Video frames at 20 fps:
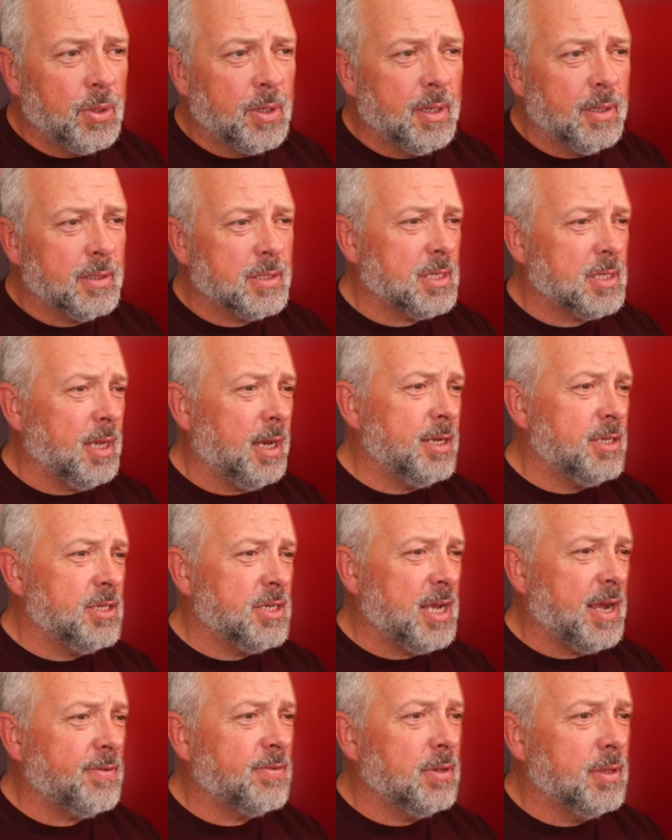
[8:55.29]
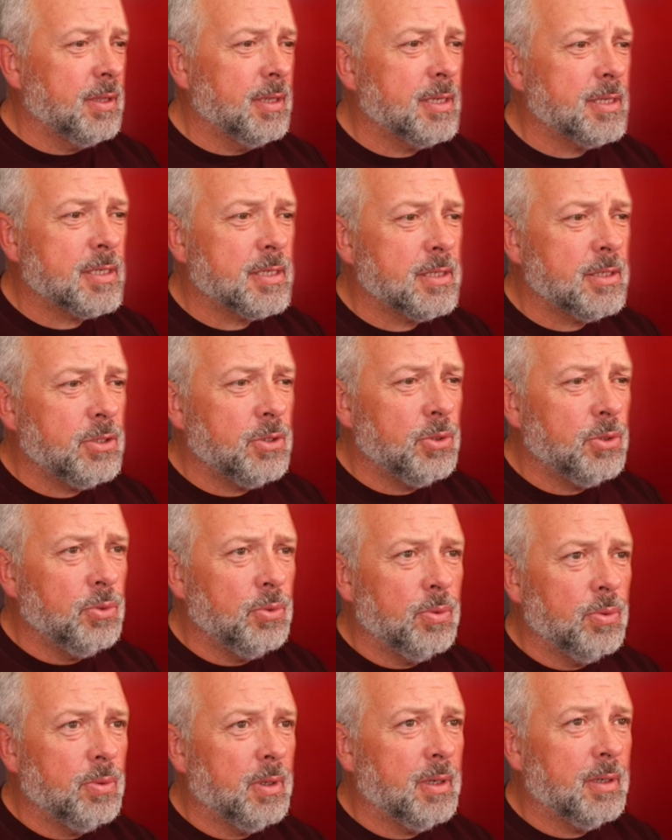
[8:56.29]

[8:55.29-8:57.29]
slides after this to